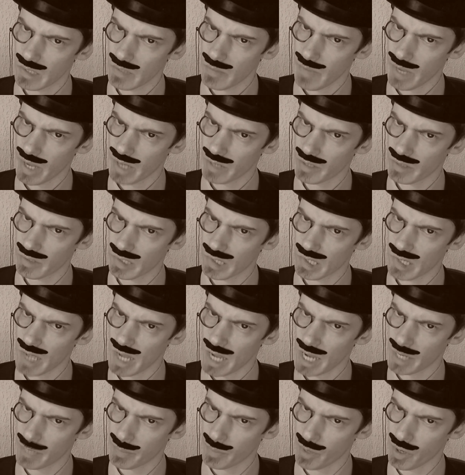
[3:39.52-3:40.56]
American
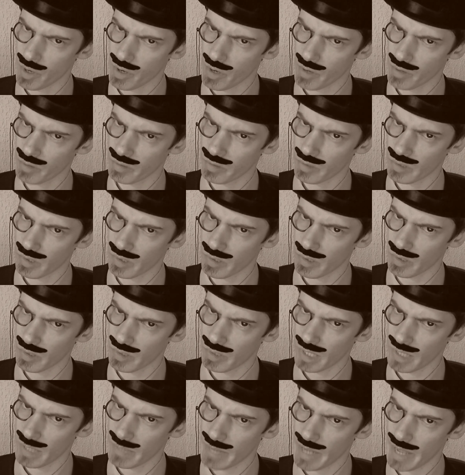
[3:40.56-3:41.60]
snack products does not
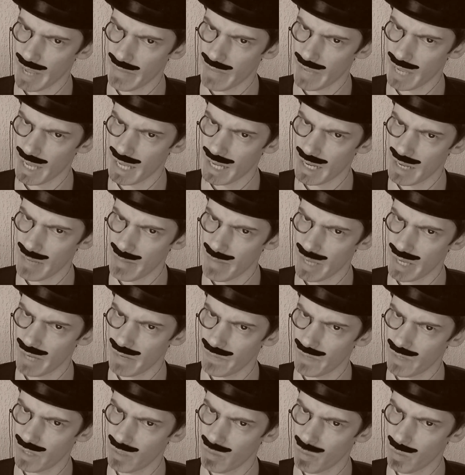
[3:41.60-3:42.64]
seem to have any
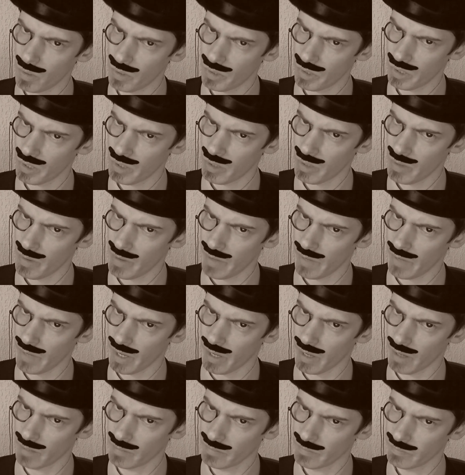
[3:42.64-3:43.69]
benefit whatsoever.